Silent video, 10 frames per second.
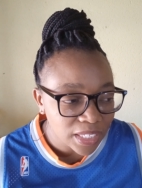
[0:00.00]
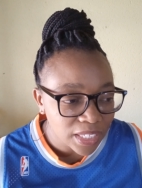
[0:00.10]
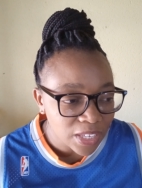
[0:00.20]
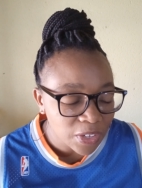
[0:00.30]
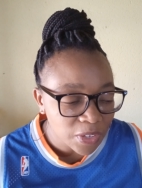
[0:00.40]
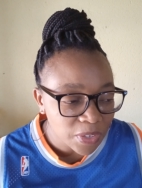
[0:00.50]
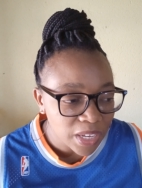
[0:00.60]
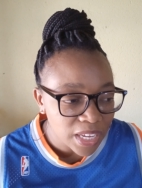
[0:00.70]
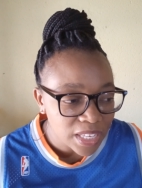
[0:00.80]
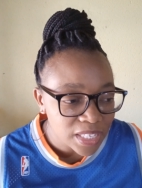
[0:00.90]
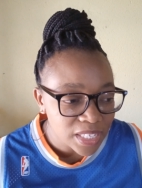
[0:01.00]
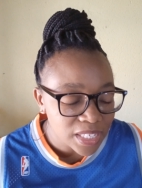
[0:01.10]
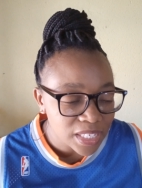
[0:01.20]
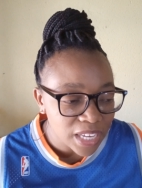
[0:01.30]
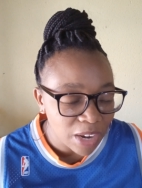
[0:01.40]
you know
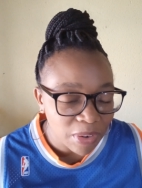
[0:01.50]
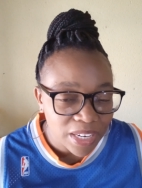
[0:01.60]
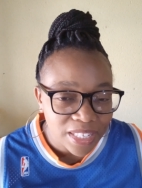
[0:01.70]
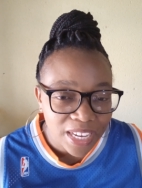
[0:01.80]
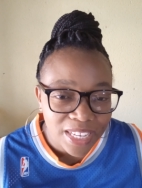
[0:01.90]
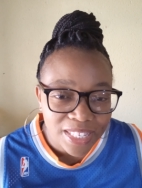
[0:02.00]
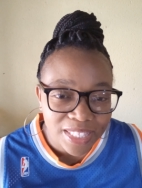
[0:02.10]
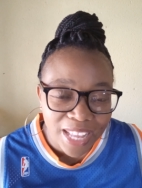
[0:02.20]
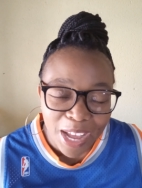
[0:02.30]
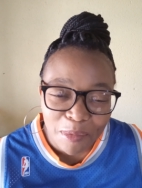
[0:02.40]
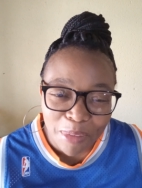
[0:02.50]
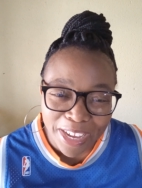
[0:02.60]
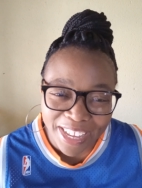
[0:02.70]
it's i don't want to say it's dumb